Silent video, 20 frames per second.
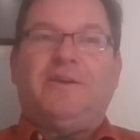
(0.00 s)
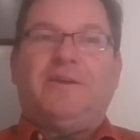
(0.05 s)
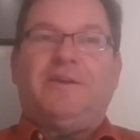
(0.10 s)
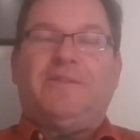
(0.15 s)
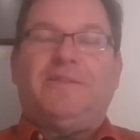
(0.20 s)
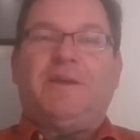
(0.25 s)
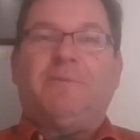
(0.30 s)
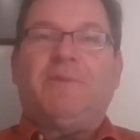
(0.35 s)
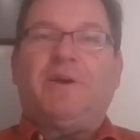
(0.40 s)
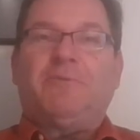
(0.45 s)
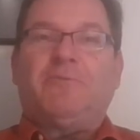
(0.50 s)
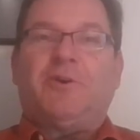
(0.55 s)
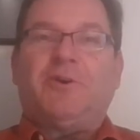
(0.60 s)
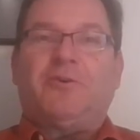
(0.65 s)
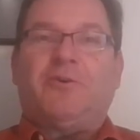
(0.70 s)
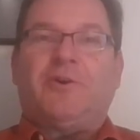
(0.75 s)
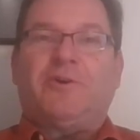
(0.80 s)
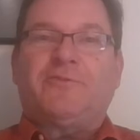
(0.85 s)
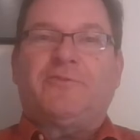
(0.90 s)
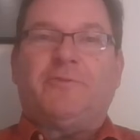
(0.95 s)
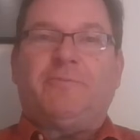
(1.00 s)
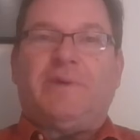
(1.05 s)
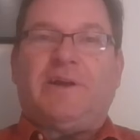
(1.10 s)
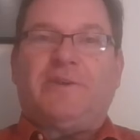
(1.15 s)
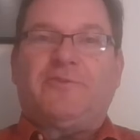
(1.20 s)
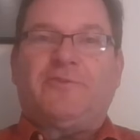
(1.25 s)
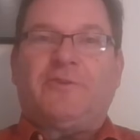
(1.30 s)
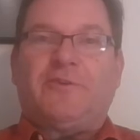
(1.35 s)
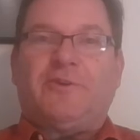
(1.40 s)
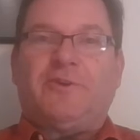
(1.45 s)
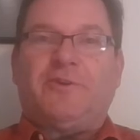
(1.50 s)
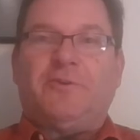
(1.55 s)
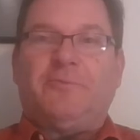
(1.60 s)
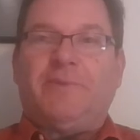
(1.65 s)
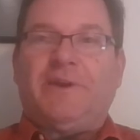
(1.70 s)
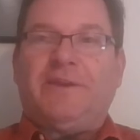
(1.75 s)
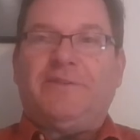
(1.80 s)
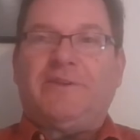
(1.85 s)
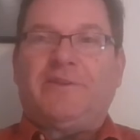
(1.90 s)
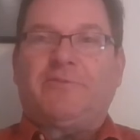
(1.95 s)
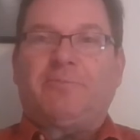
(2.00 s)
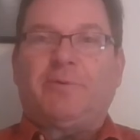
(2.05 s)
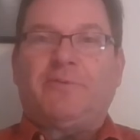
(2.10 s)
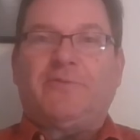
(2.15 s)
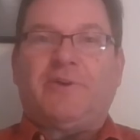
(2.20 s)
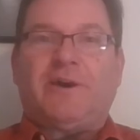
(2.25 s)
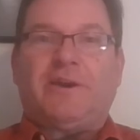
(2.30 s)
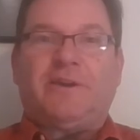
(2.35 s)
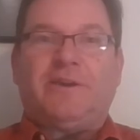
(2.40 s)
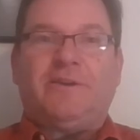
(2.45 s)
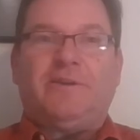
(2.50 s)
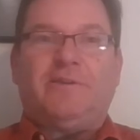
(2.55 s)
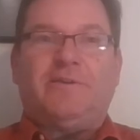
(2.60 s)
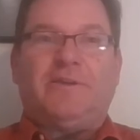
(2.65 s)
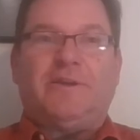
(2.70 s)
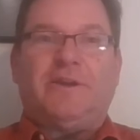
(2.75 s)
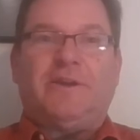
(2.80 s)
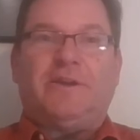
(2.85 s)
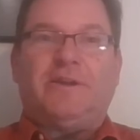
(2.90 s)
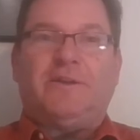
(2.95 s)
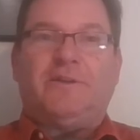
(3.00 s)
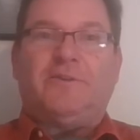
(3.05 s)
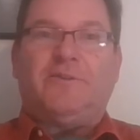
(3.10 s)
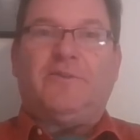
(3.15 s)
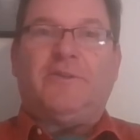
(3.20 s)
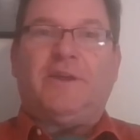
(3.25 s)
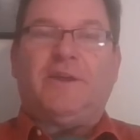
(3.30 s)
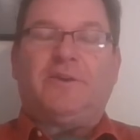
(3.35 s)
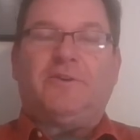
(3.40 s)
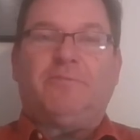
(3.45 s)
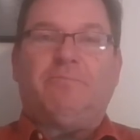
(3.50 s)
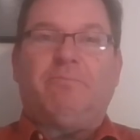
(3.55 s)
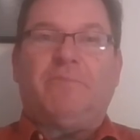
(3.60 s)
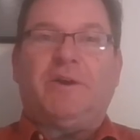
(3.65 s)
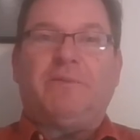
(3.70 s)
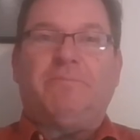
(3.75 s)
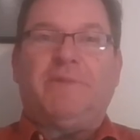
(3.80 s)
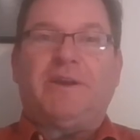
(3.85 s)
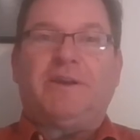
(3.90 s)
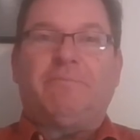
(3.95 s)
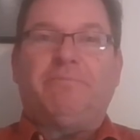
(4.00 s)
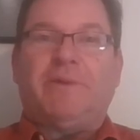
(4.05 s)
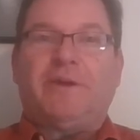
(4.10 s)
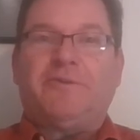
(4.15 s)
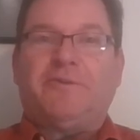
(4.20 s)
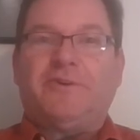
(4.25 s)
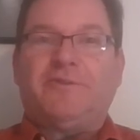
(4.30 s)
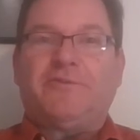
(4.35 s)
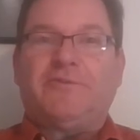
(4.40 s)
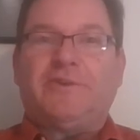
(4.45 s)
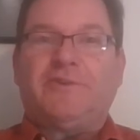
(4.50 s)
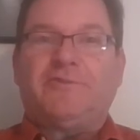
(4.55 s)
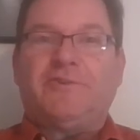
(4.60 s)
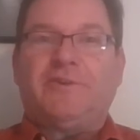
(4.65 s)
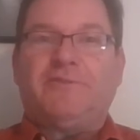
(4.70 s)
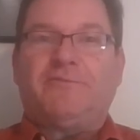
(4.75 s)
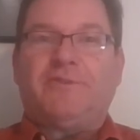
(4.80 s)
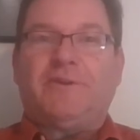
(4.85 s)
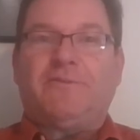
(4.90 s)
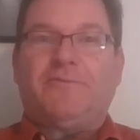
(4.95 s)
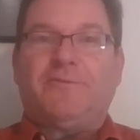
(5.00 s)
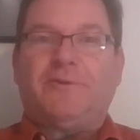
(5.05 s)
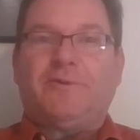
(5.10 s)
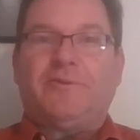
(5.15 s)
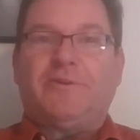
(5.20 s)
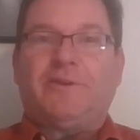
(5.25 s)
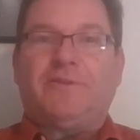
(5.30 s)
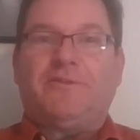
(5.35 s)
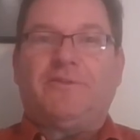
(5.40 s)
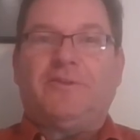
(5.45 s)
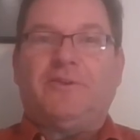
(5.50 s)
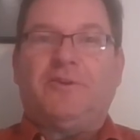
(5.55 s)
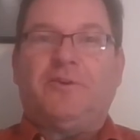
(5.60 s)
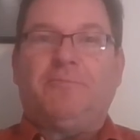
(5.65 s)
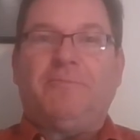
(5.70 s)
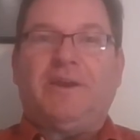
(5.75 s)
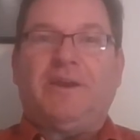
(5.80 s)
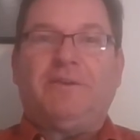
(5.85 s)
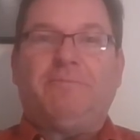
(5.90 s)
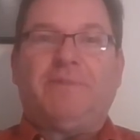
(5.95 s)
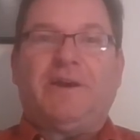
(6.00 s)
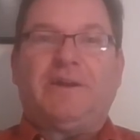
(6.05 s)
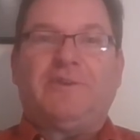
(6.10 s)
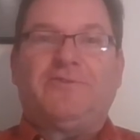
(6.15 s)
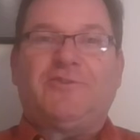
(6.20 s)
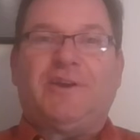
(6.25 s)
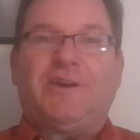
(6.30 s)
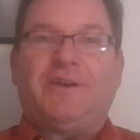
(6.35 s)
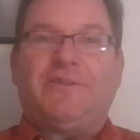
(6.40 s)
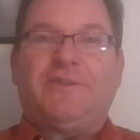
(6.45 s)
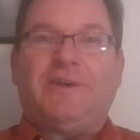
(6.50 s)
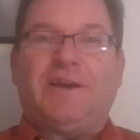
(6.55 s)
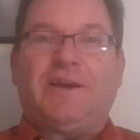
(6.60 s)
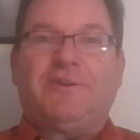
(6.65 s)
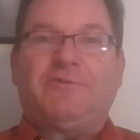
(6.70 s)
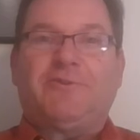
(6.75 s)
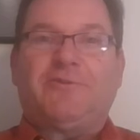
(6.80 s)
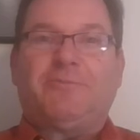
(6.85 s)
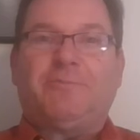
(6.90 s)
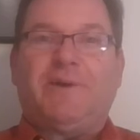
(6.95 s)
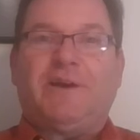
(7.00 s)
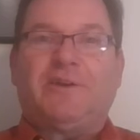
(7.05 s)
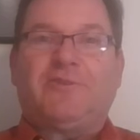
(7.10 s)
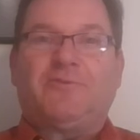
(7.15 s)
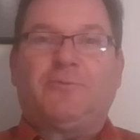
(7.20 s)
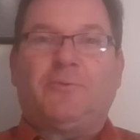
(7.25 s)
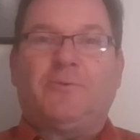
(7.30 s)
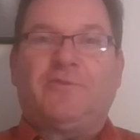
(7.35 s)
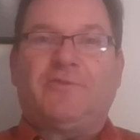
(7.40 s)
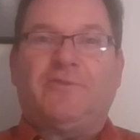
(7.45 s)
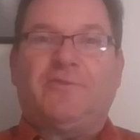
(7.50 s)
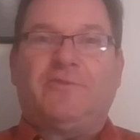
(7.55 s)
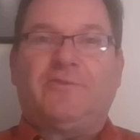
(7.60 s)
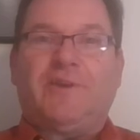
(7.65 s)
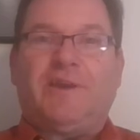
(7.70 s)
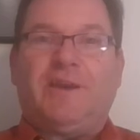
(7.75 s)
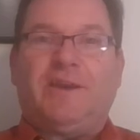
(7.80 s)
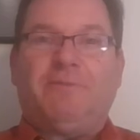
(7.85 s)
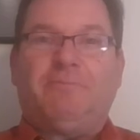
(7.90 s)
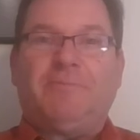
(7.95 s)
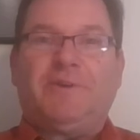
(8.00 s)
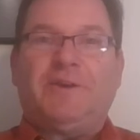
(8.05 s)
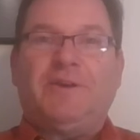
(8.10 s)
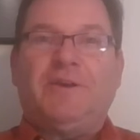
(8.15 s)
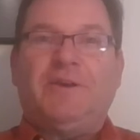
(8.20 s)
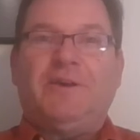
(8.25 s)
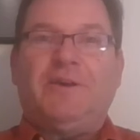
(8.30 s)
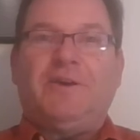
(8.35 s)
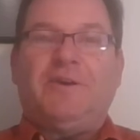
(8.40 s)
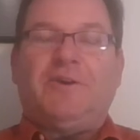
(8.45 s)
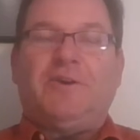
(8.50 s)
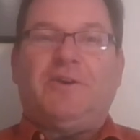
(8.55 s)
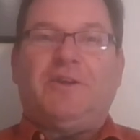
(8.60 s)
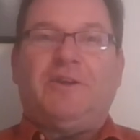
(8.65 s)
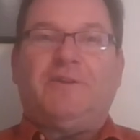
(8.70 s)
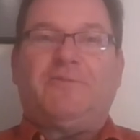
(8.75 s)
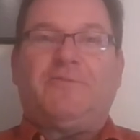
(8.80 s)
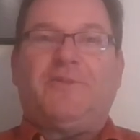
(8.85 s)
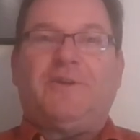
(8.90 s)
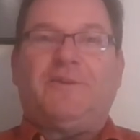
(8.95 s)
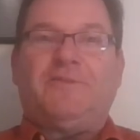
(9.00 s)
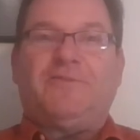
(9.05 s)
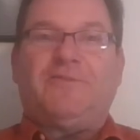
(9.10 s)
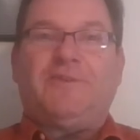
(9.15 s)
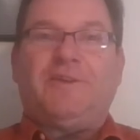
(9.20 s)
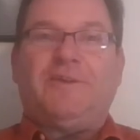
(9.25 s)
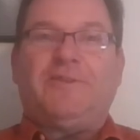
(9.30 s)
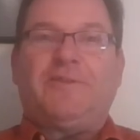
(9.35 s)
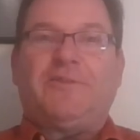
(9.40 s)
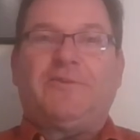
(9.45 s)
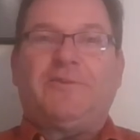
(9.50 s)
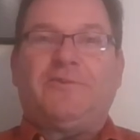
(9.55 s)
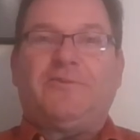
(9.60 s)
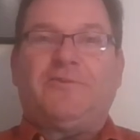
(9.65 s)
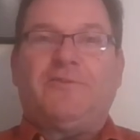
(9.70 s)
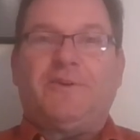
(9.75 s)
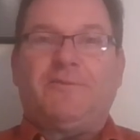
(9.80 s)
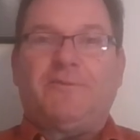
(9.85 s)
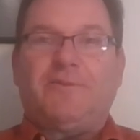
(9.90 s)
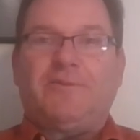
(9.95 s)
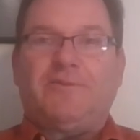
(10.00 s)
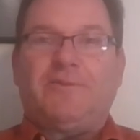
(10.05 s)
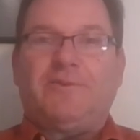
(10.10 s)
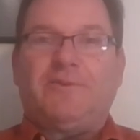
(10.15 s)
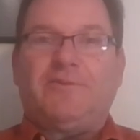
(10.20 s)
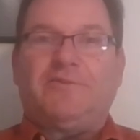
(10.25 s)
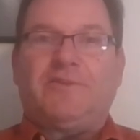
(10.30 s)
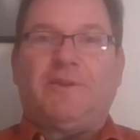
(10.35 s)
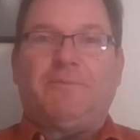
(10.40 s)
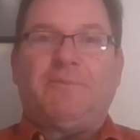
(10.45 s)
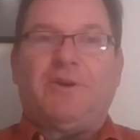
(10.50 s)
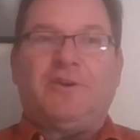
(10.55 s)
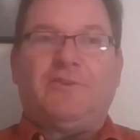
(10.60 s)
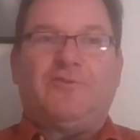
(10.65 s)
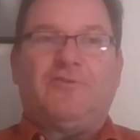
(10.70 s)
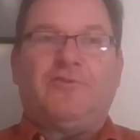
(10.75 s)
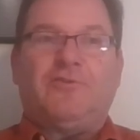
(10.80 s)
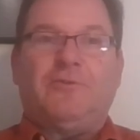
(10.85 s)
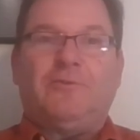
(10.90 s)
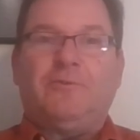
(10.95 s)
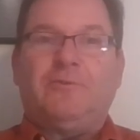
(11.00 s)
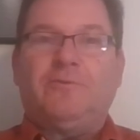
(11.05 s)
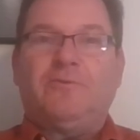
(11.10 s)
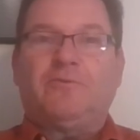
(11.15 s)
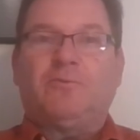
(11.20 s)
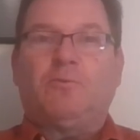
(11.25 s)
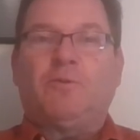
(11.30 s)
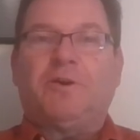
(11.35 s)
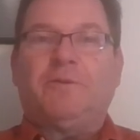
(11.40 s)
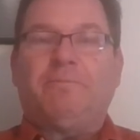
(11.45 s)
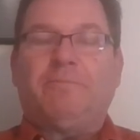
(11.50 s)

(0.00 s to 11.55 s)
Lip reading: they might want to also match on a domain that's provided, and they might make a better decision if they feel that the domain match and the address match was the same. If they see that there's differences, they might choose one